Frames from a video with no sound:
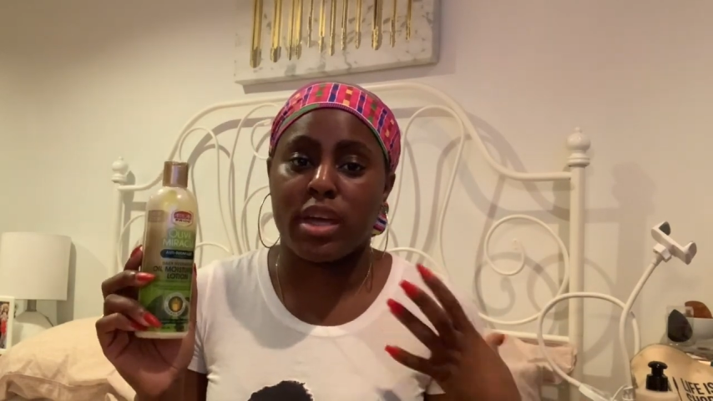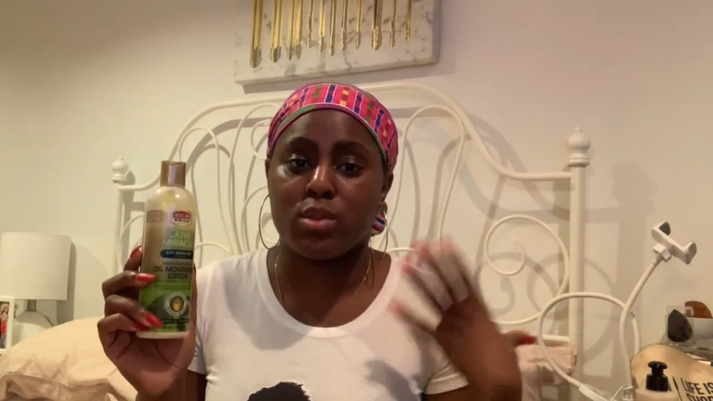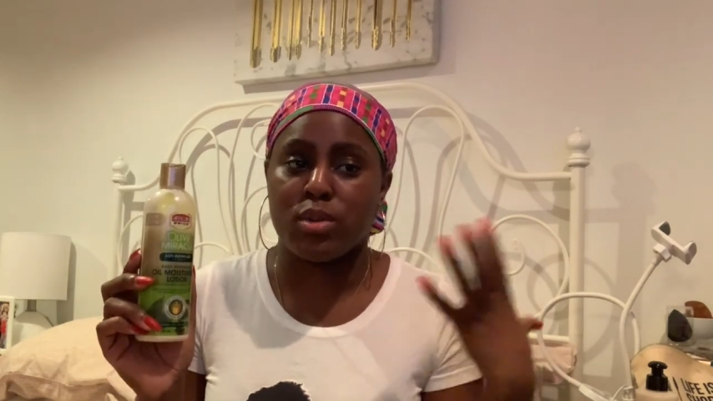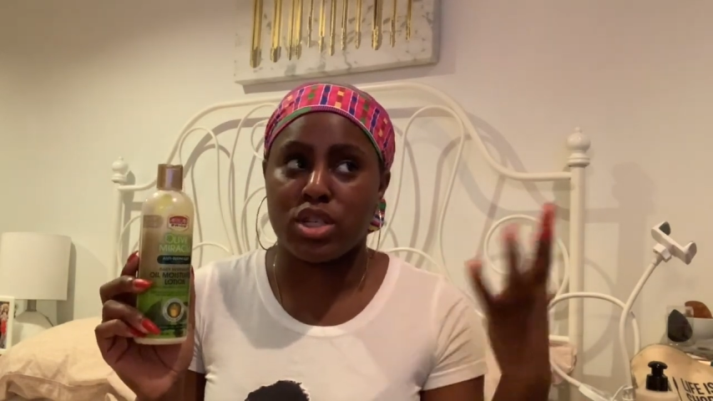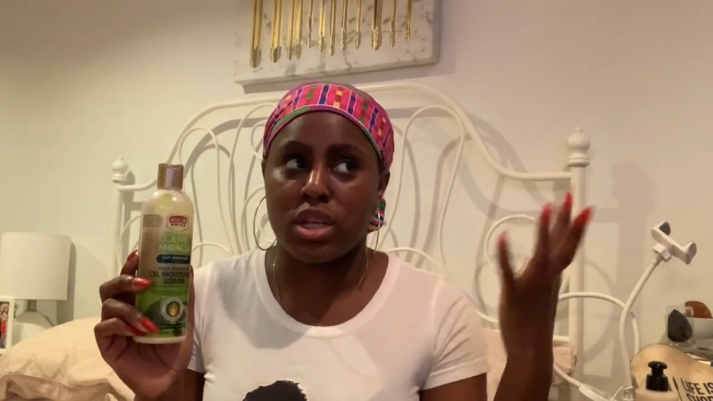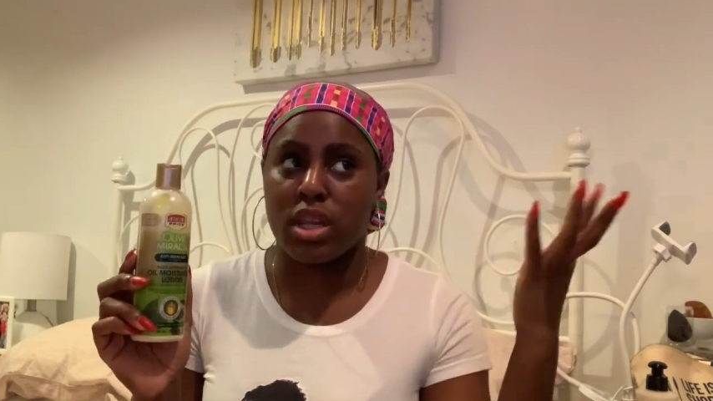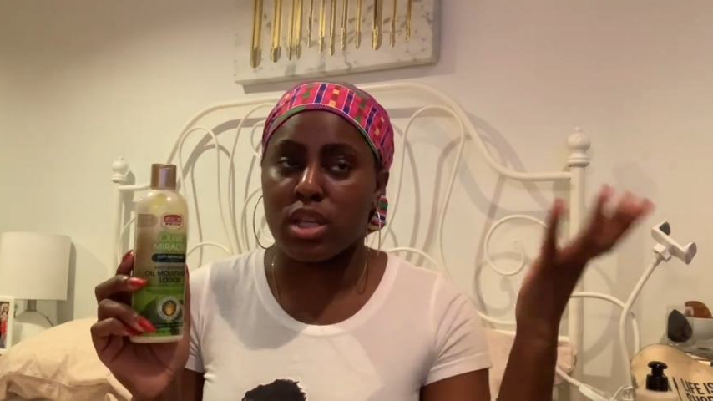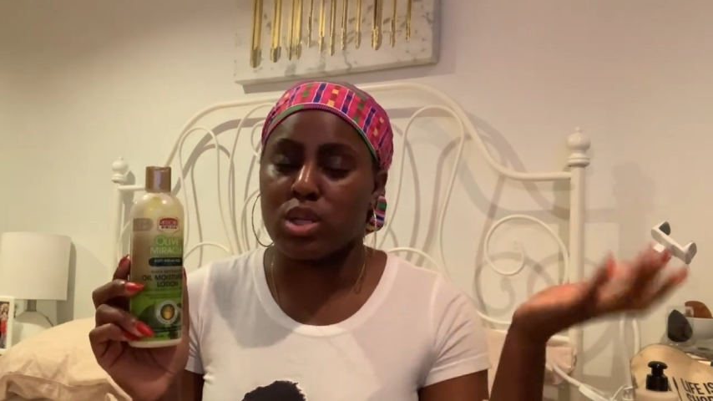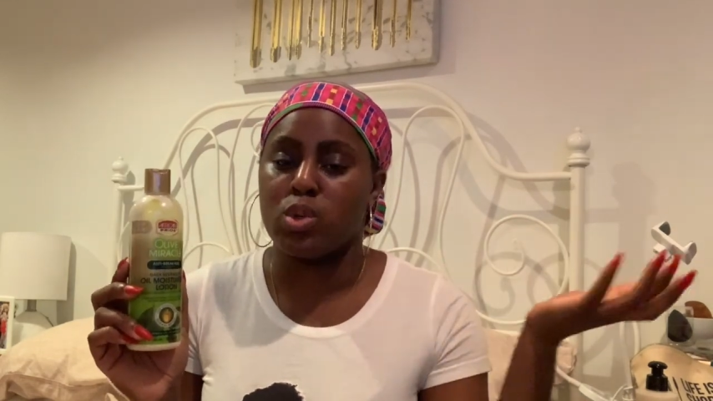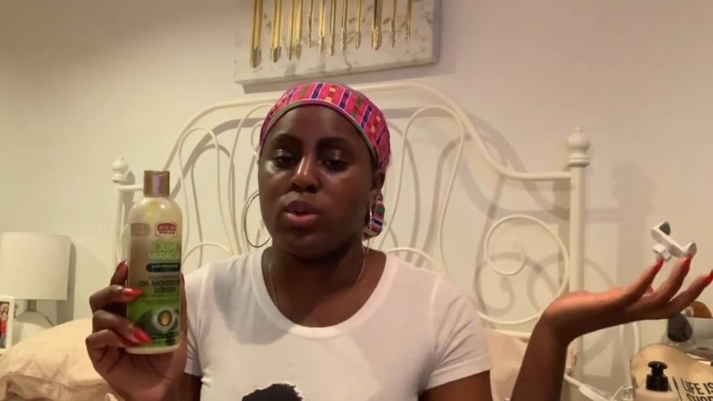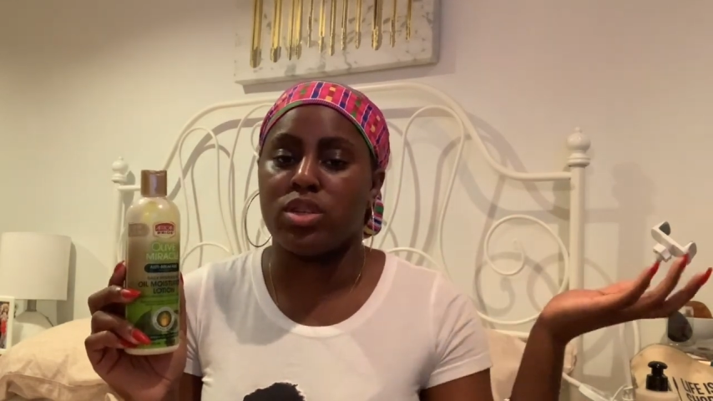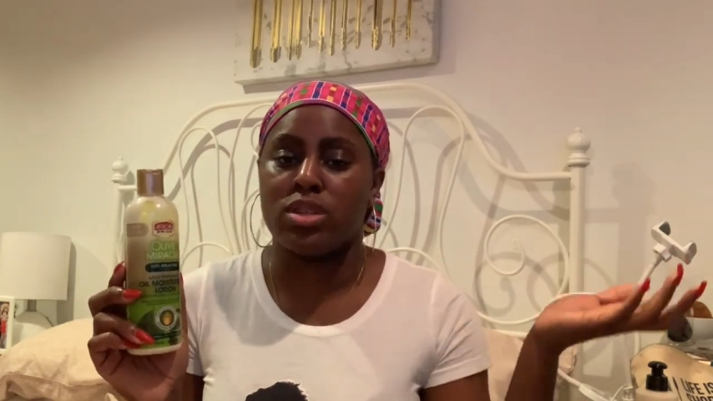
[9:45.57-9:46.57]
especially now that
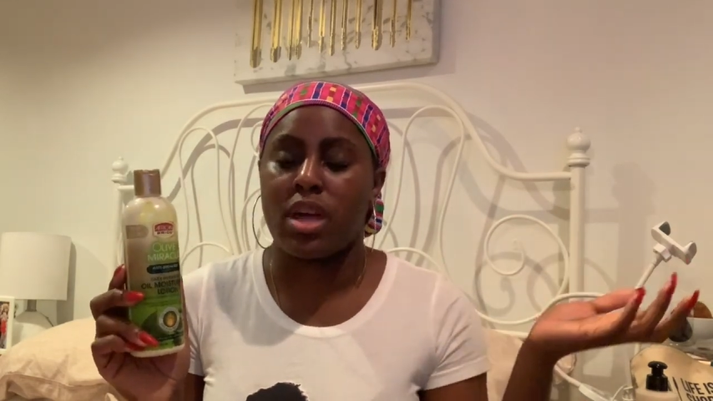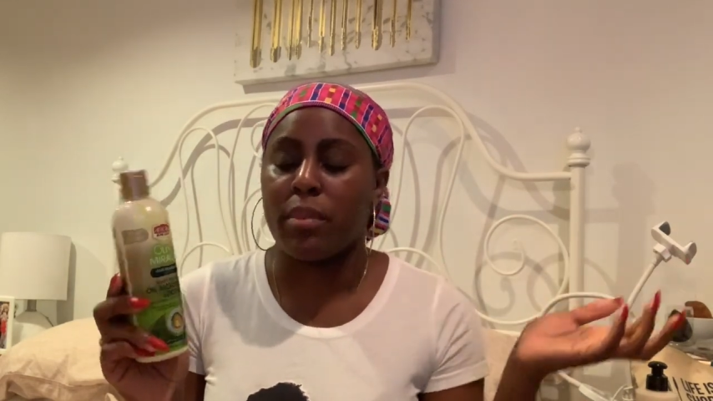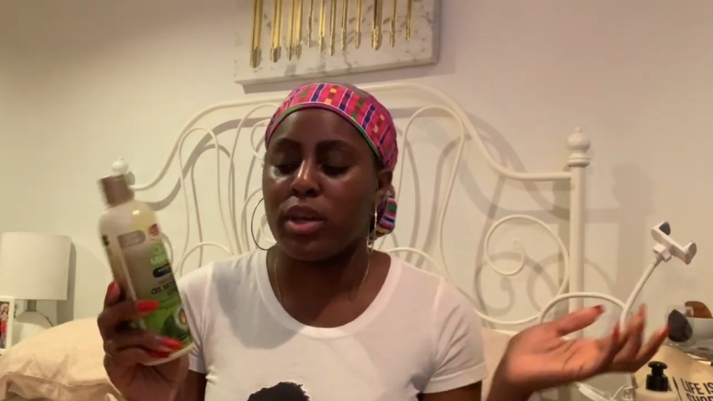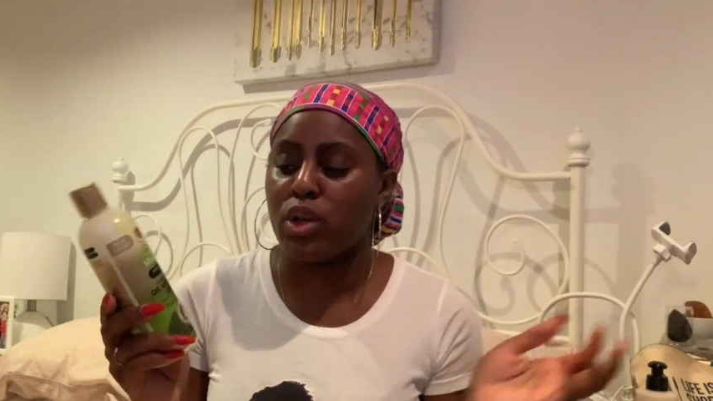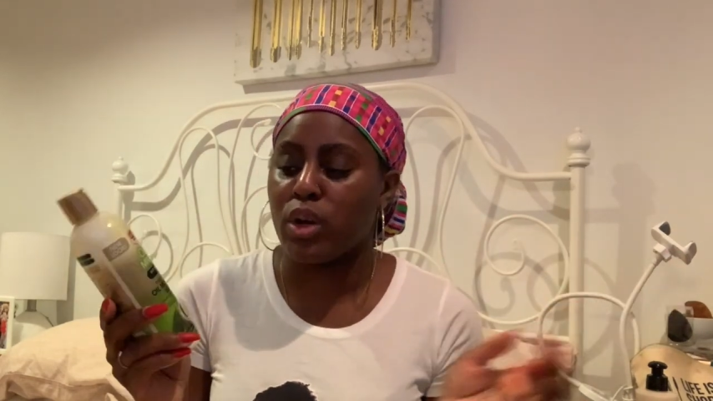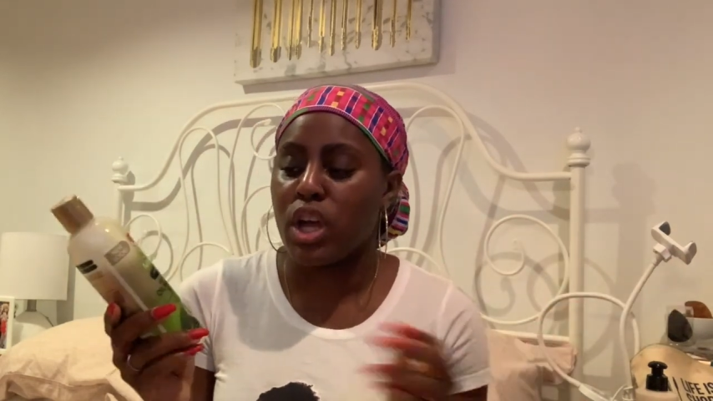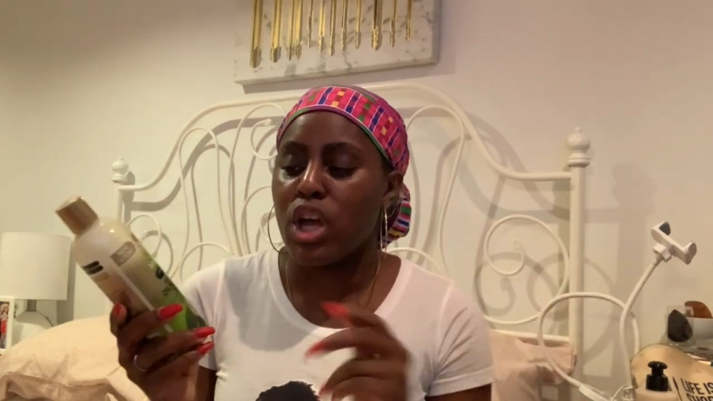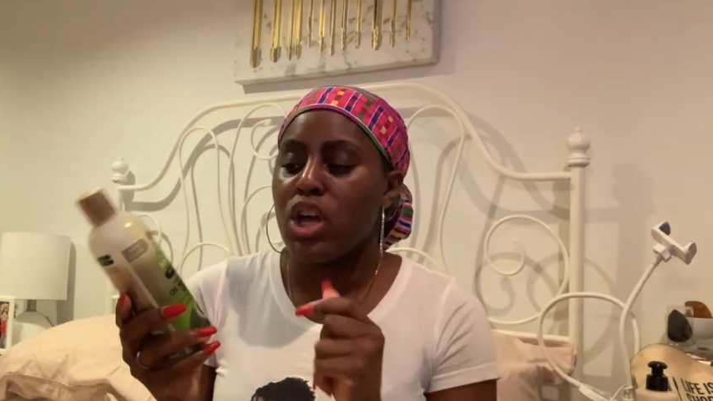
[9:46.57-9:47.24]
it's wintertime in New York.